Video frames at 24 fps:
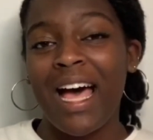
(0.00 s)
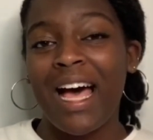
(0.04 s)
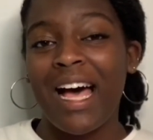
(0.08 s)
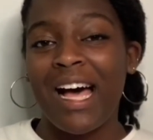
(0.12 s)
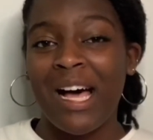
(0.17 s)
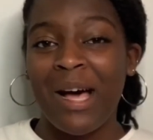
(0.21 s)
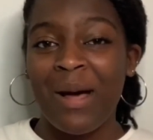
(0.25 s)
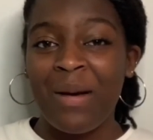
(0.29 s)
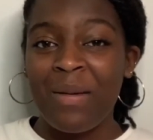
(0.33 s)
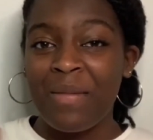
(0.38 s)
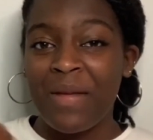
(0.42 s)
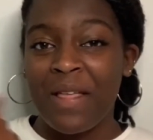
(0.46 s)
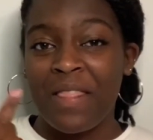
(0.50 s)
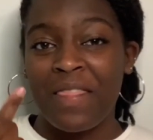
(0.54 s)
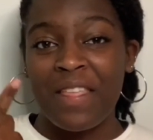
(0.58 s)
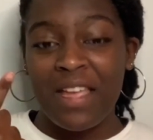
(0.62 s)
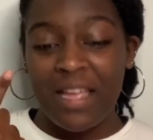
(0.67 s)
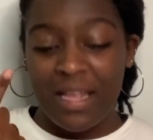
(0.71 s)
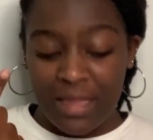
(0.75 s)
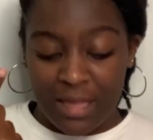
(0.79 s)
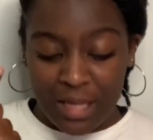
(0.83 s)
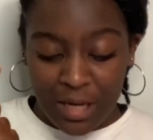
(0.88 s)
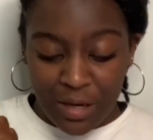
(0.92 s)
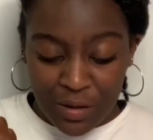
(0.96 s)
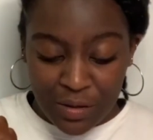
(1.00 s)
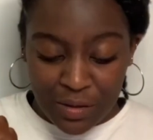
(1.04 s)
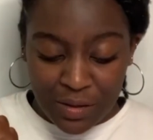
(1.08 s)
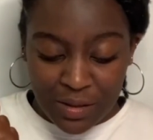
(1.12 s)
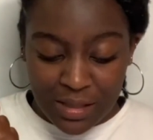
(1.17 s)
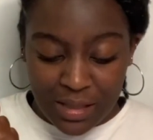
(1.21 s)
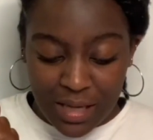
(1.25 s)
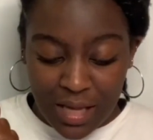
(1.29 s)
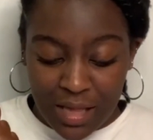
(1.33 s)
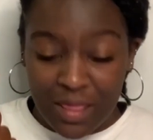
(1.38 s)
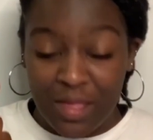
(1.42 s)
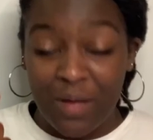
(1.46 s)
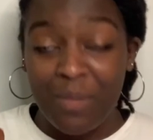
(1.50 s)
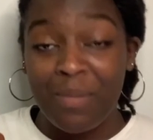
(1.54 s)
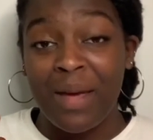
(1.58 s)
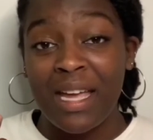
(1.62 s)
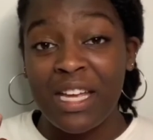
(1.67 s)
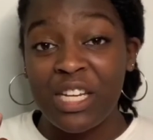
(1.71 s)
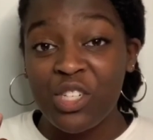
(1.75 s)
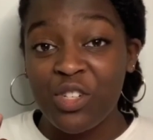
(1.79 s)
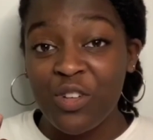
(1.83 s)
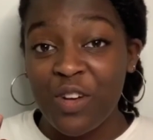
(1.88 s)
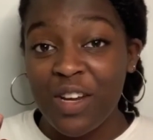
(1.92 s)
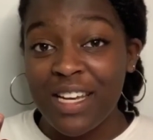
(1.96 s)
And then there's The
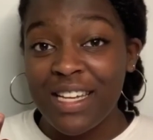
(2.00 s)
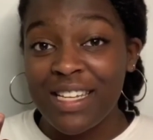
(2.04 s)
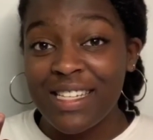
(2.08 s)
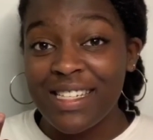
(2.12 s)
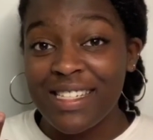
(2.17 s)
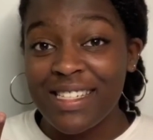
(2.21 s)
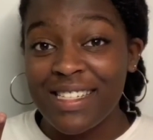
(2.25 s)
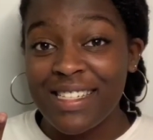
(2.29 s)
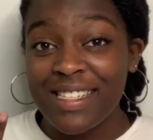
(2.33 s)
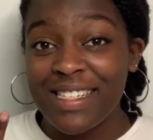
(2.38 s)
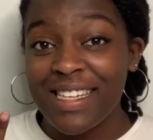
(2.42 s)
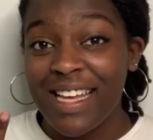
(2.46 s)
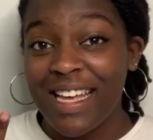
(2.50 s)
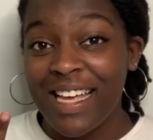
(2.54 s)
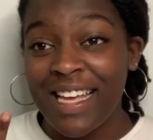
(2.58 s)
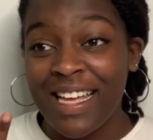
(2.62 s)
Matrix.